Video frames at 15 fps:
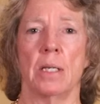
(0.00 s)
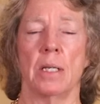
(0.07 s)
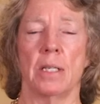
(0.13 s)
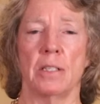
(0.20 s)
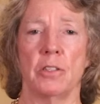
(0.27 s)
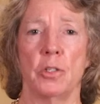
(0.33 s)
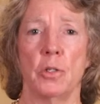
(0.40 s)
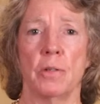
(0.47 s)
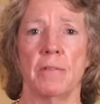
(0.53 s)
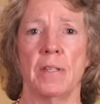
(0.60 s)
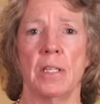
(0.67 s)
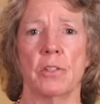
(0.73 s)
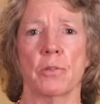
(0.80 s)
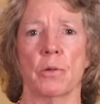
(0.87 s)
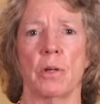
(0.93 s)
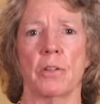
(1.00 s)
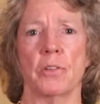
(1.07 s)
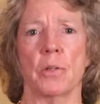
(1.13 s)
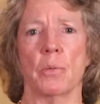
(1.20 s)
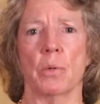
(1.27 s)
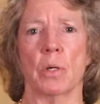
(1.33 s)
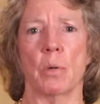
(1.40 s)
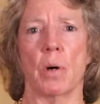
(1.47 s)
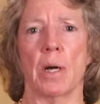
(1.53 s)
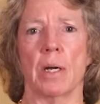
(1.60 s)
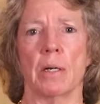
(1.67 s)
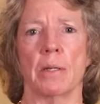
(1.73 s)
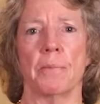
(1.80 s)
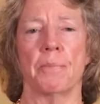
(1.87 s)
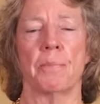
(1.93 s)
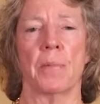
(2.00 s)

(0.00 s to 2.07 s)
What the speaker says: And 2 of these are also required.